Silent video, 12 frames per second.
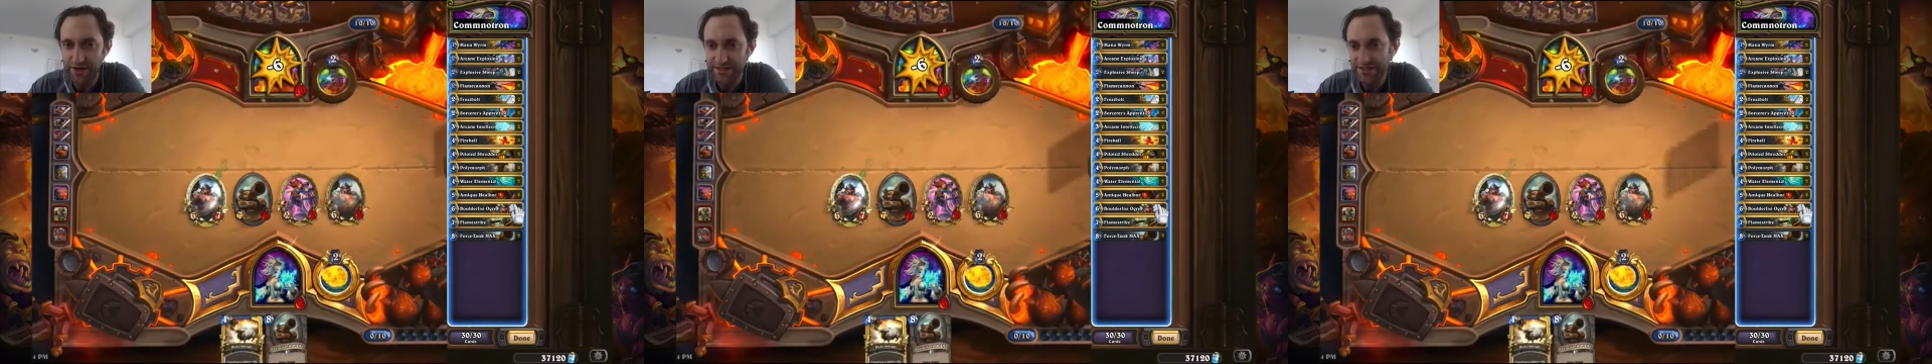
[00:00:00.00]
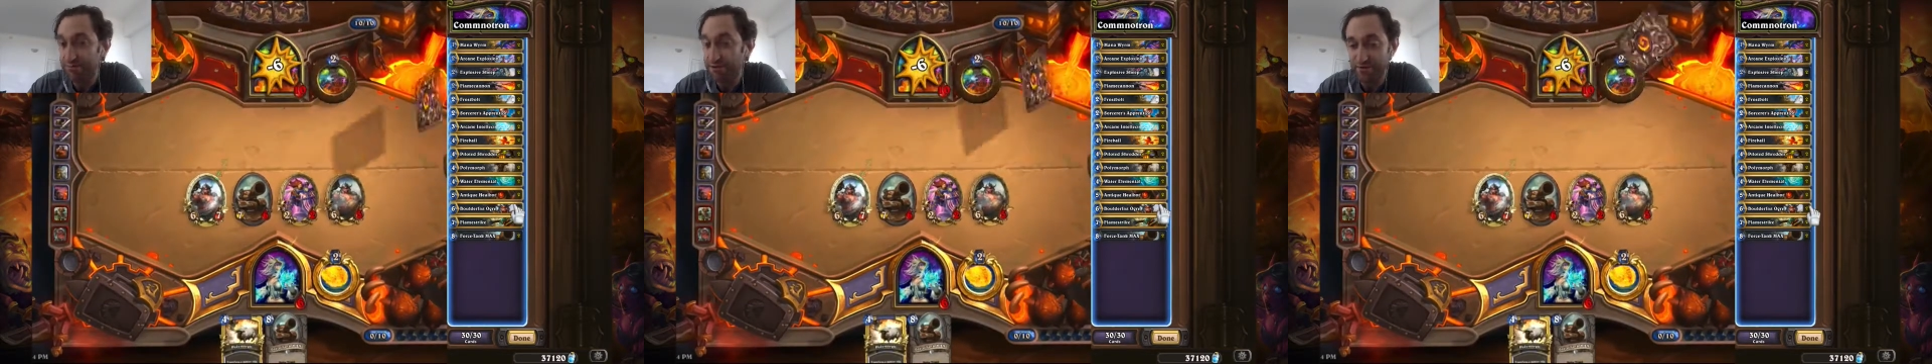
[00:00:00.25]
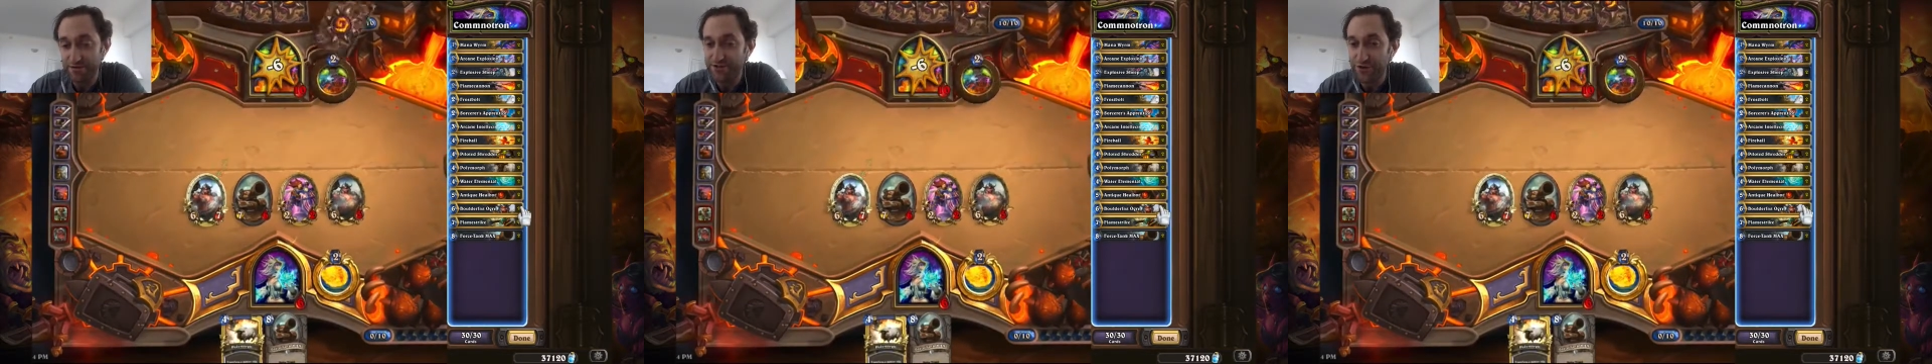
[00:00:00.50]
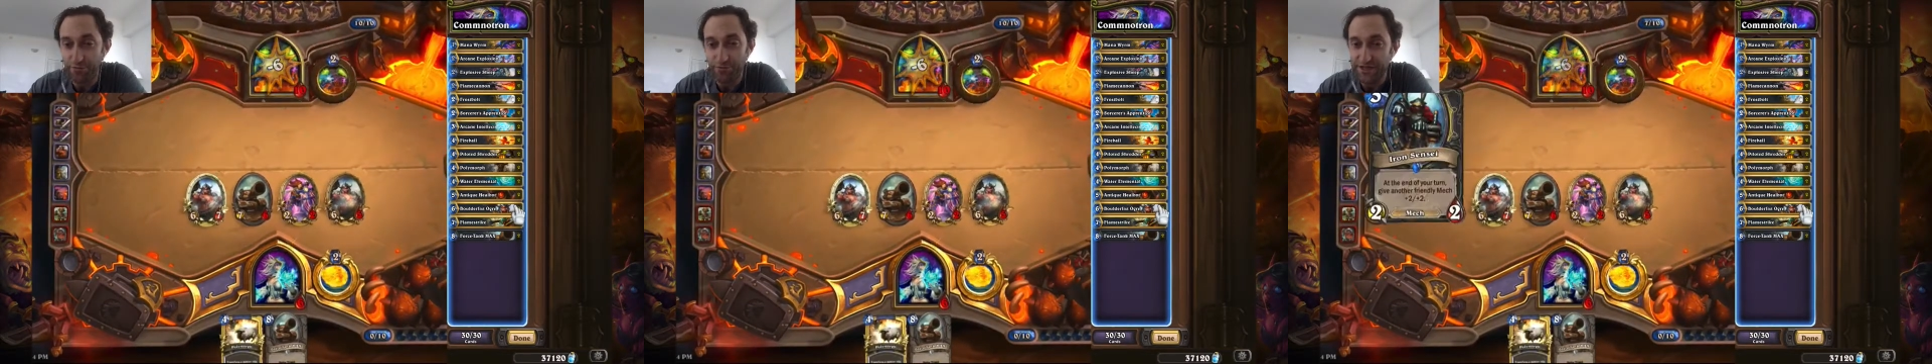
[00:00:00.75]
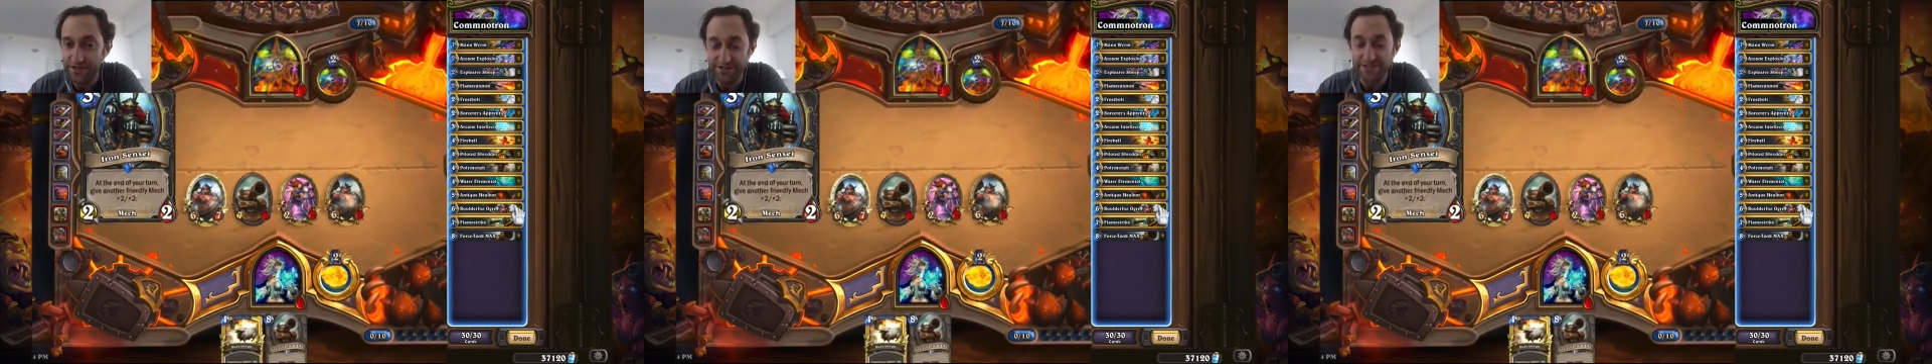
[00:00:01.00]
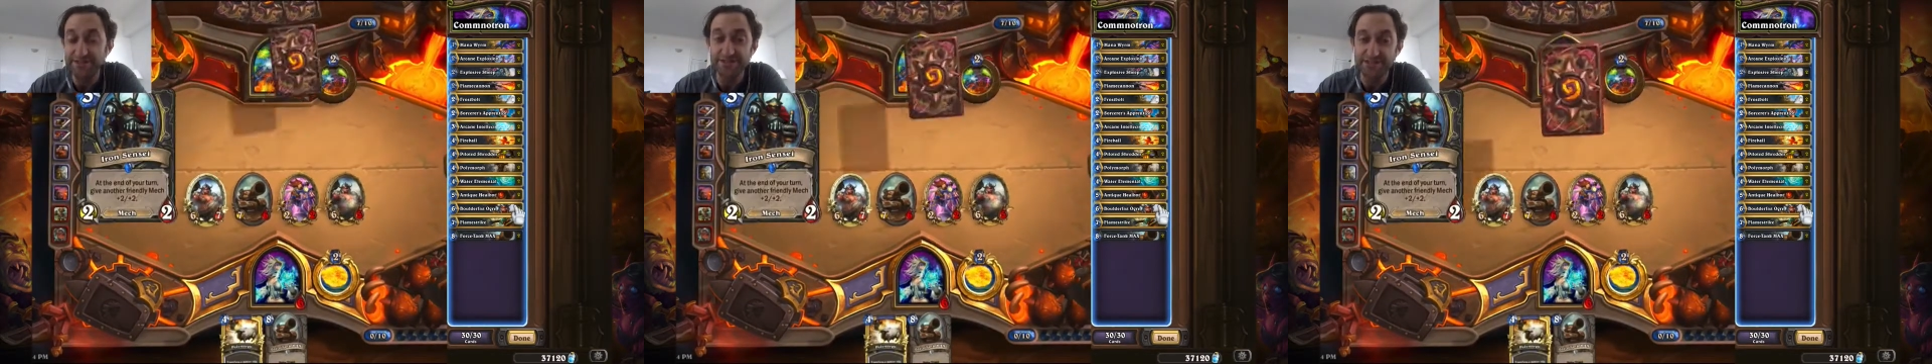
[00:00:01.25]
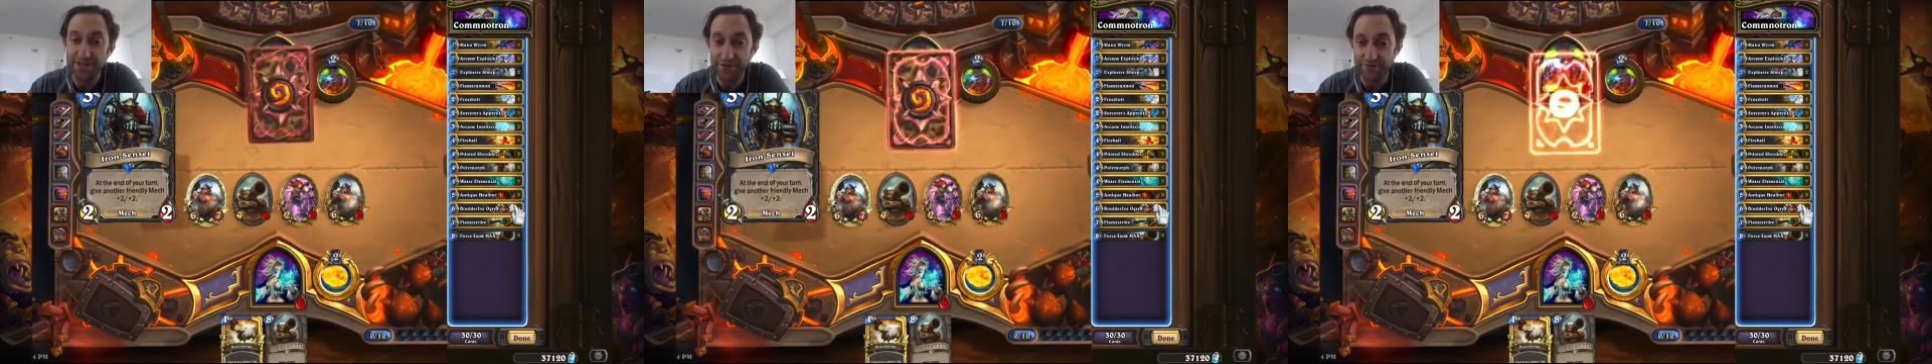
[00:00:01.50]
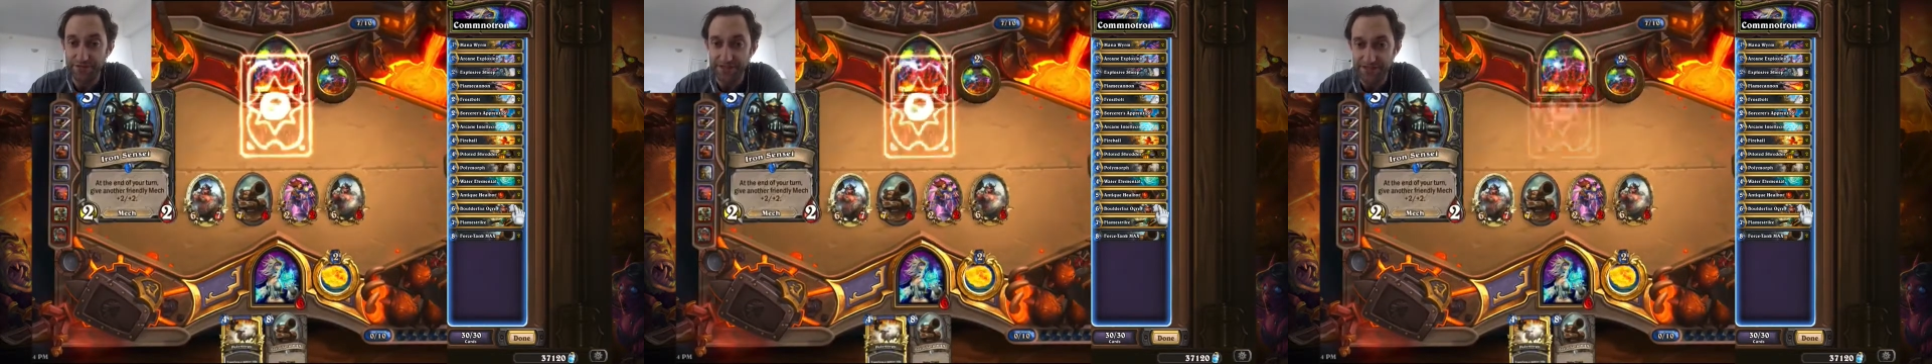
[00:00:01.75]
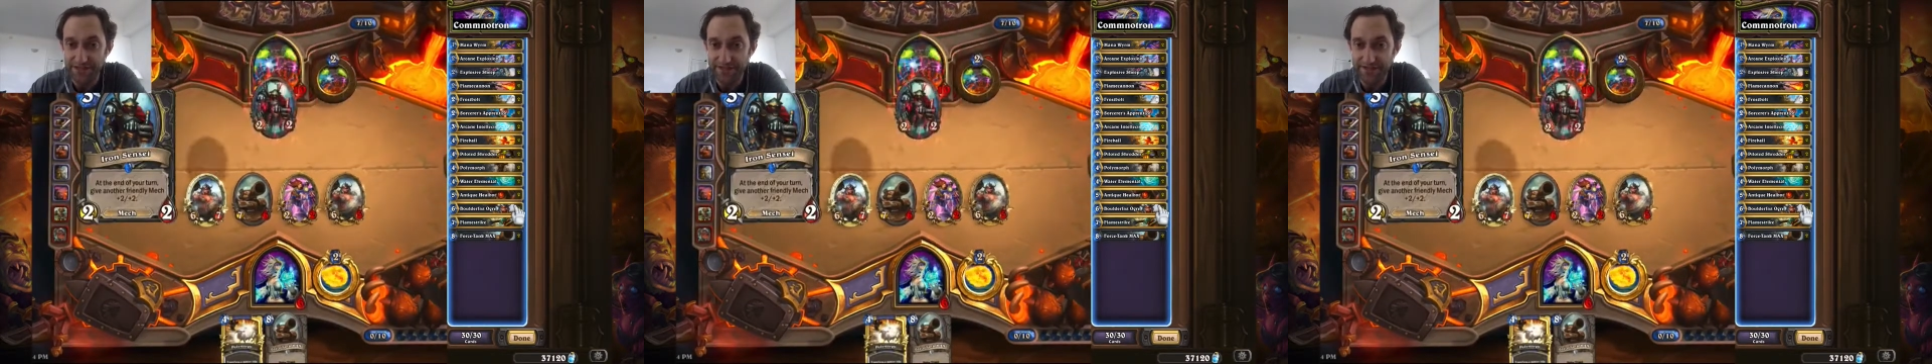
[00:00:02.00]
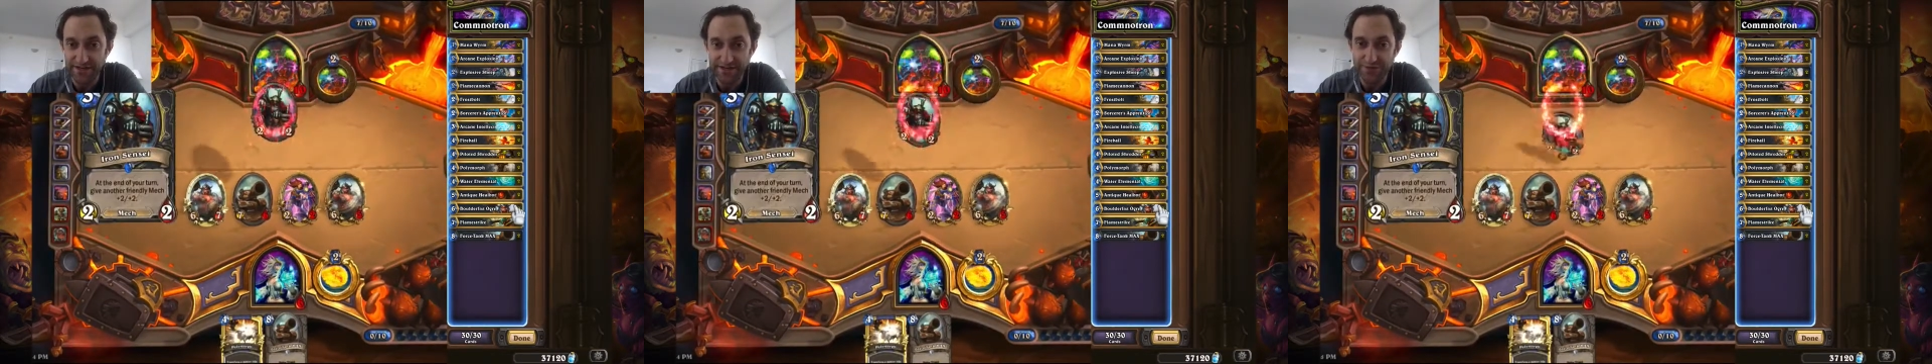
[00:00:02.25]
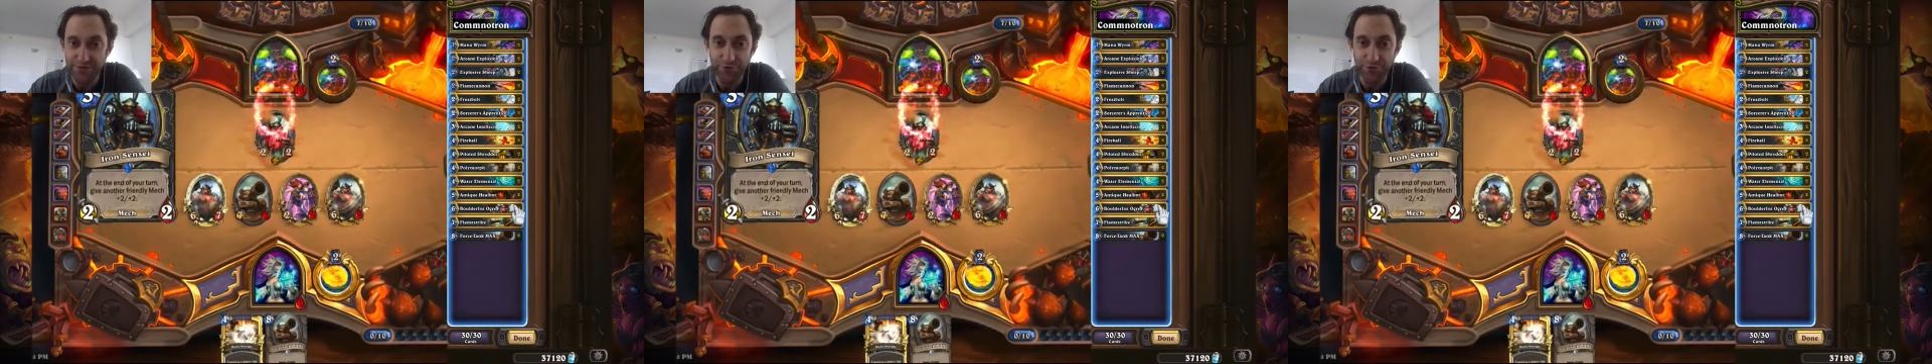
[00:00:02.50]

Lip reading: Some people started playing this instead of things like Dr.